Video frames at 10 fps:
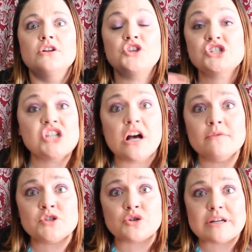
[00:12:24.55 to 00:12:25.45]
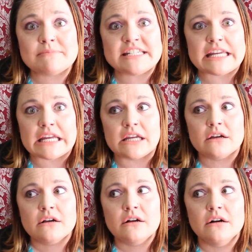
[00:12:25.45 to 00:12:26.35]
the shelves are empty,
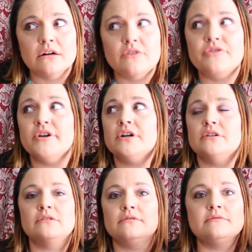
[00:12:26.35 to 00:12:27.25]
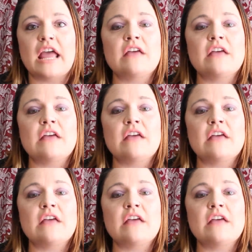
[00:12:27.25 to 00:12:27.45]
the